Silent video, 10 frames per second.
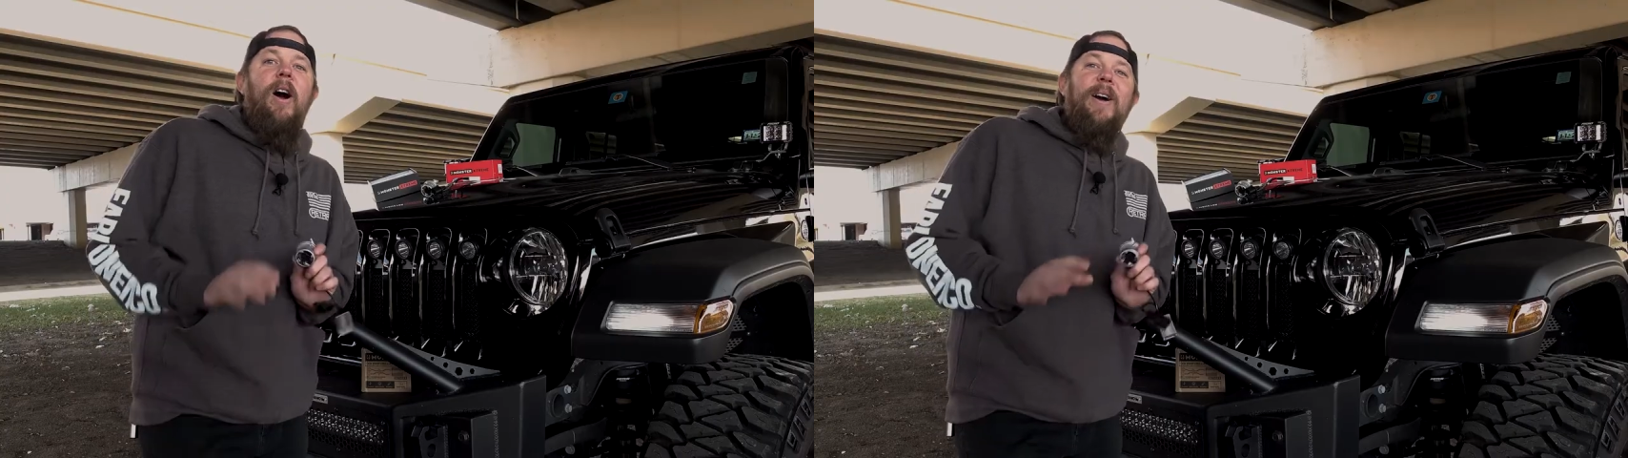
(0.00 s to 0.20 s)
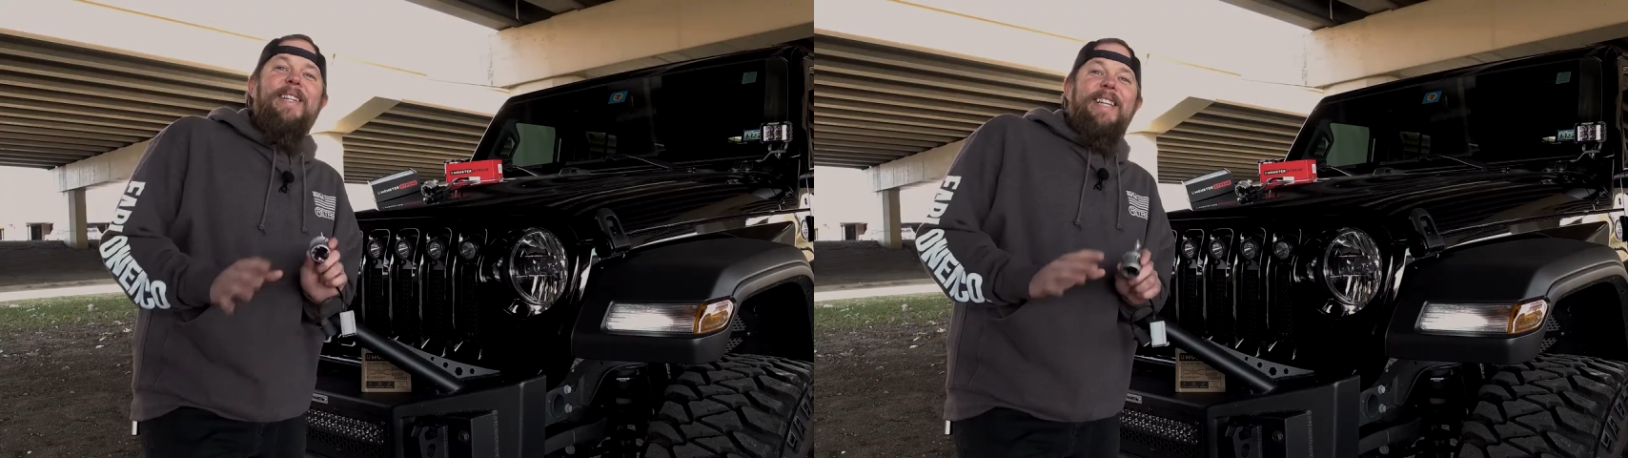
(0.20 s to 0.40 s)

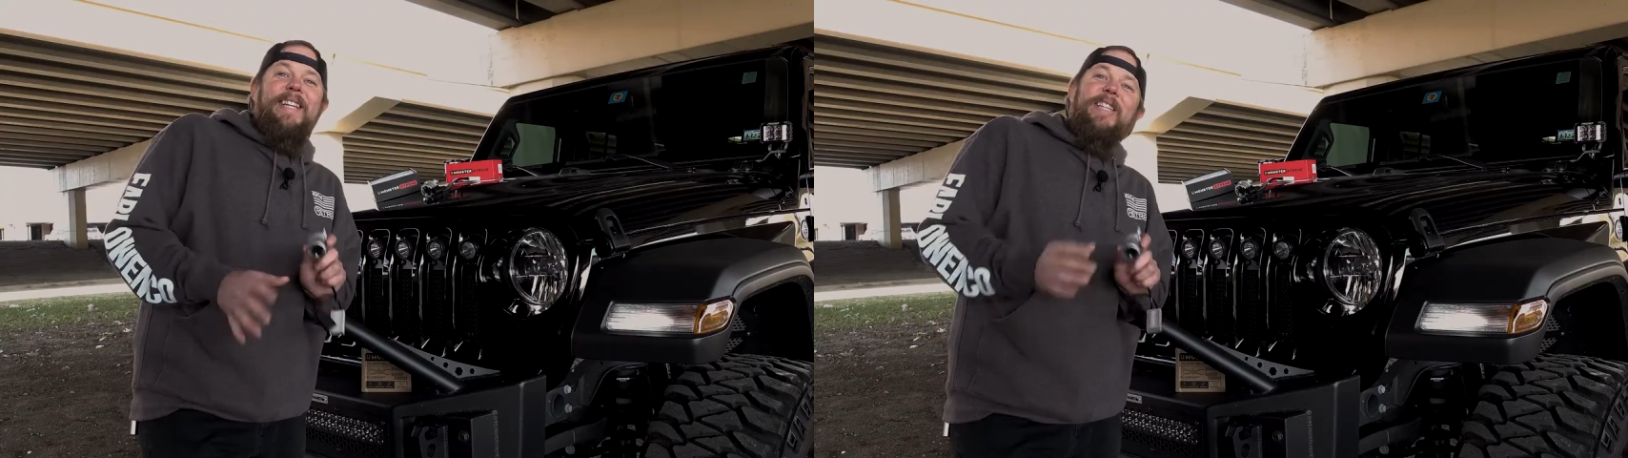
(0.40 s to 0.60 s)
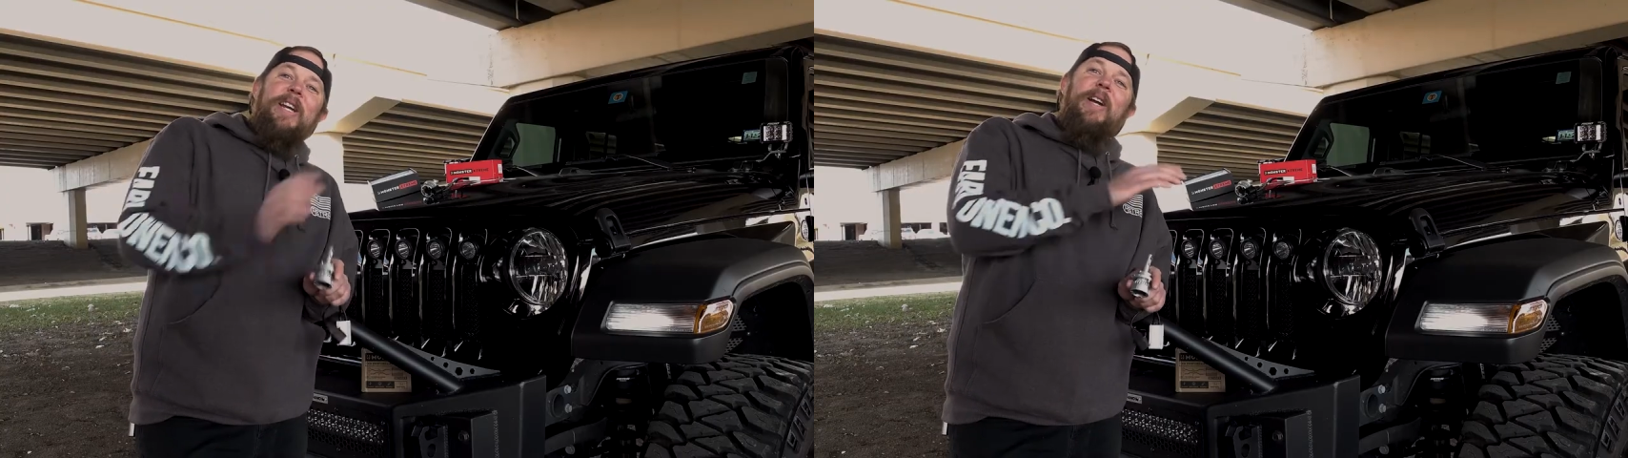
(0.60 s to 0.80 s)
ARC has
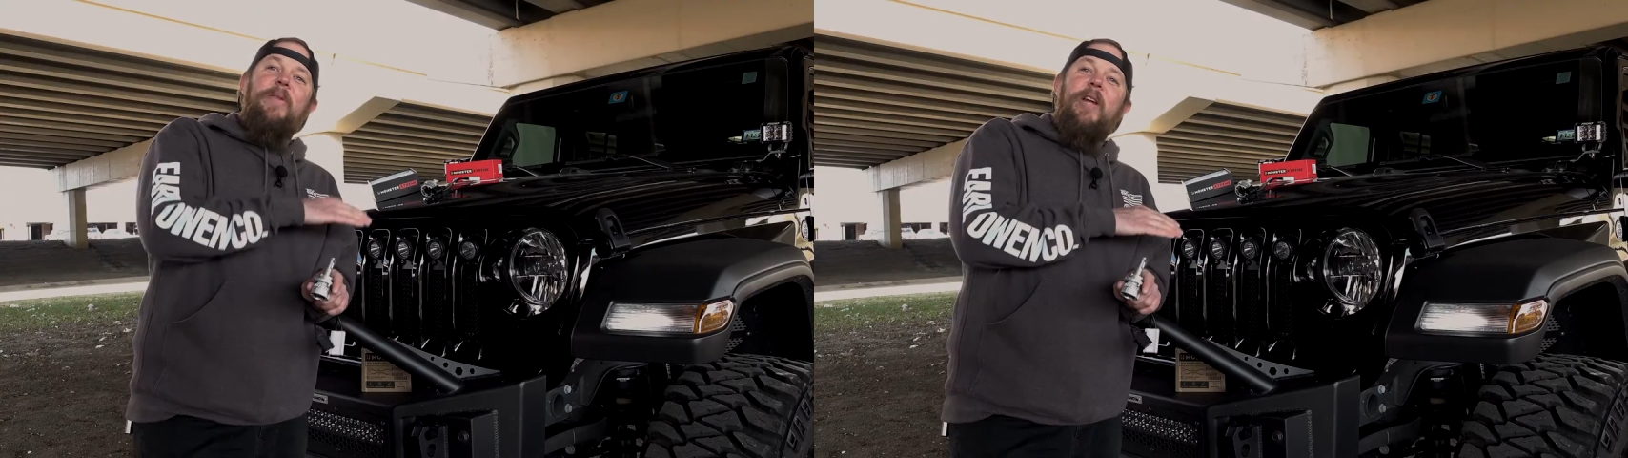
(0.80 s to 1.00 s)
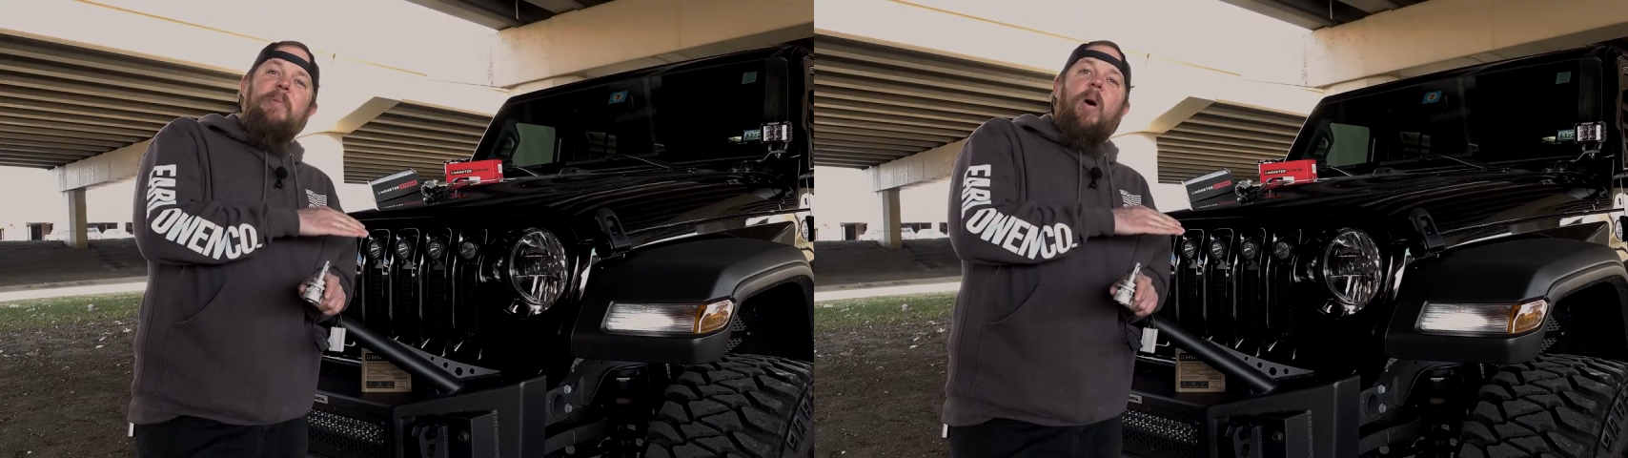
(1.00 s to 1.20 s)
engineered
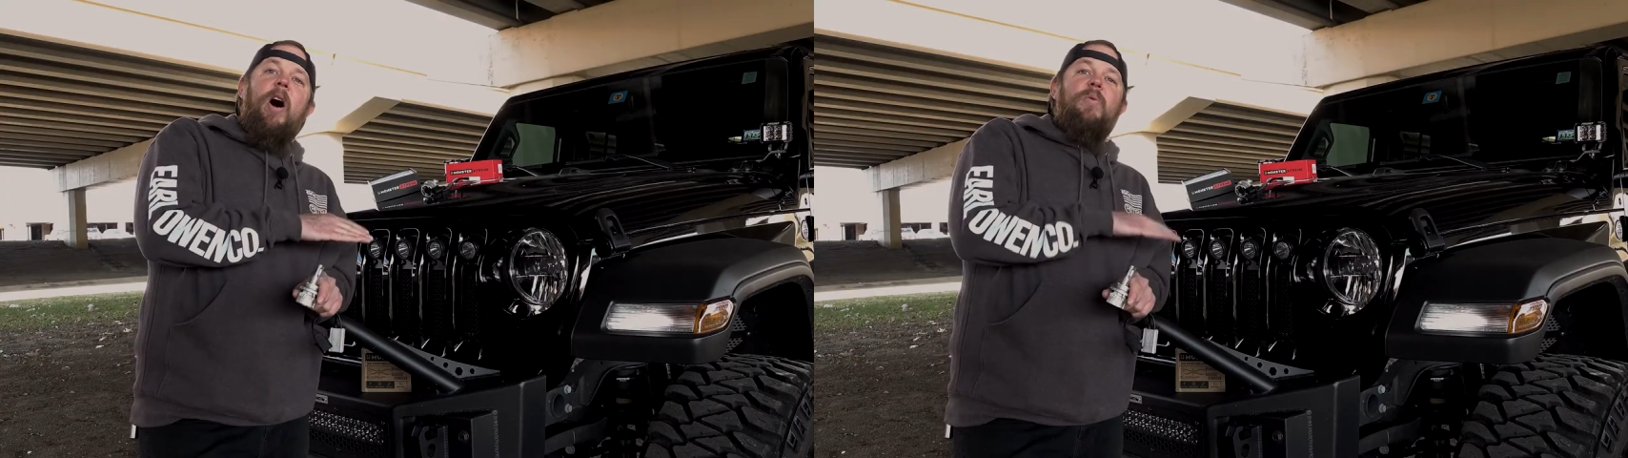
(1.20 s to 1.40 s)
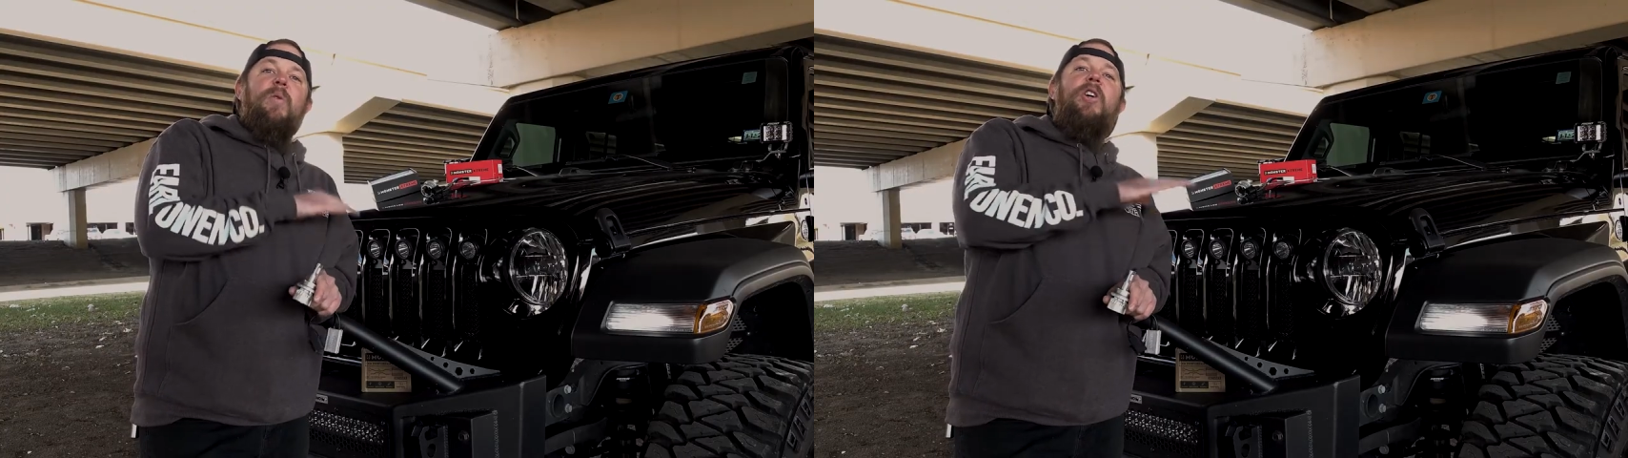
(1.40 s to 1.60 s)
these
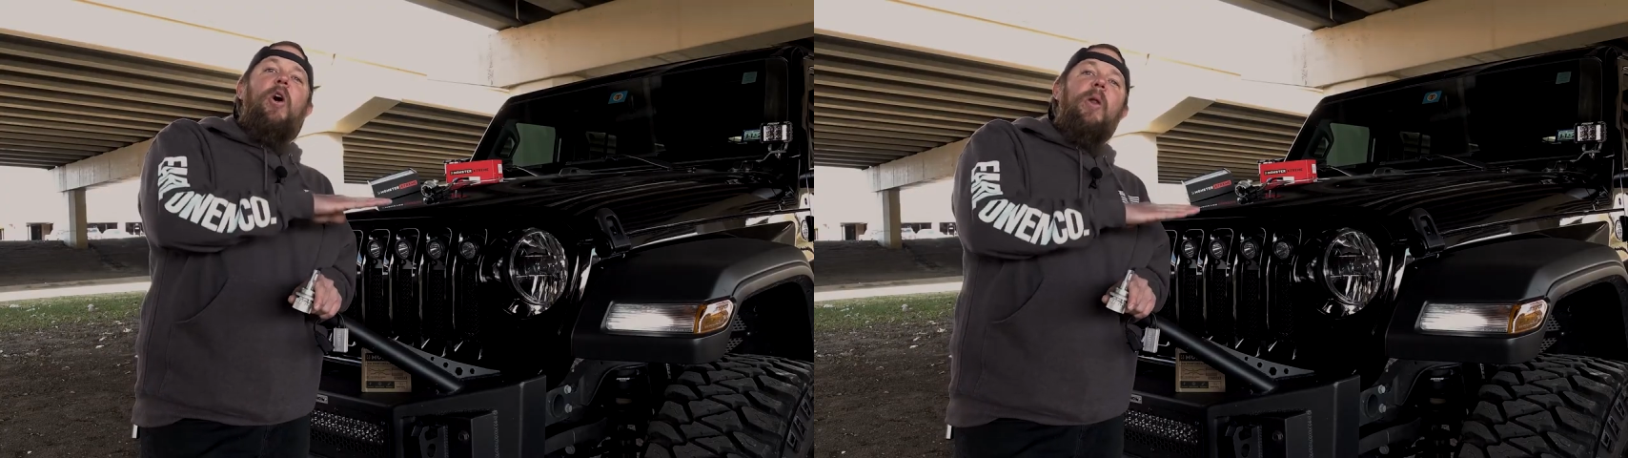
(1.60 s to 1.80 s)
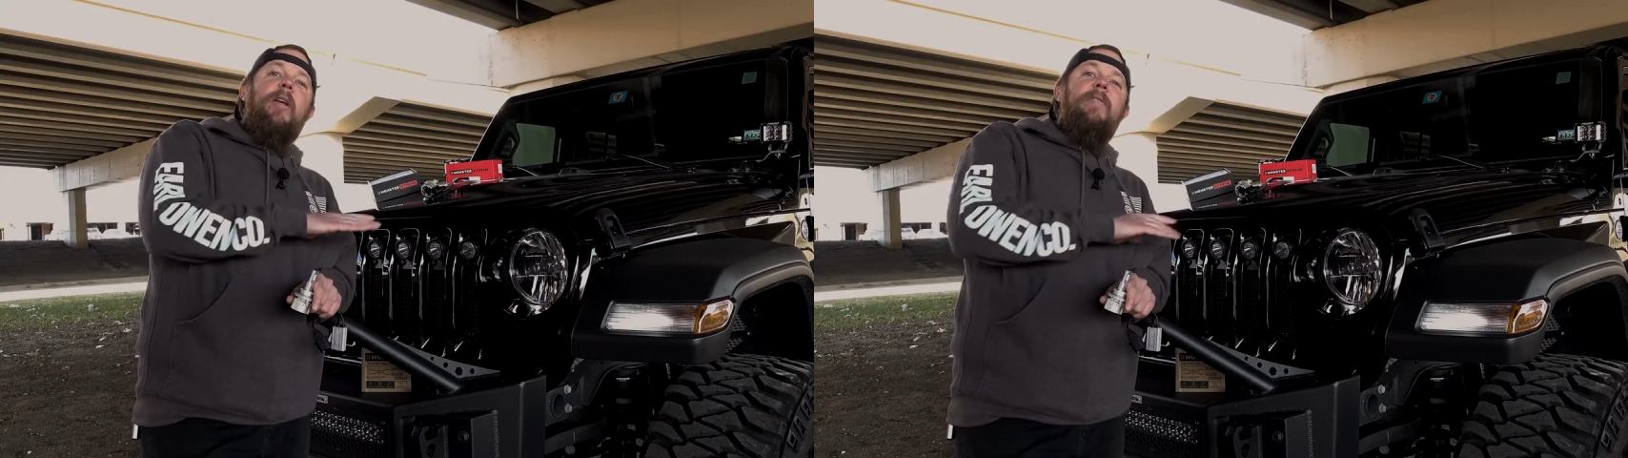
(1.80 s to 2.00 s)
bulbs with cooling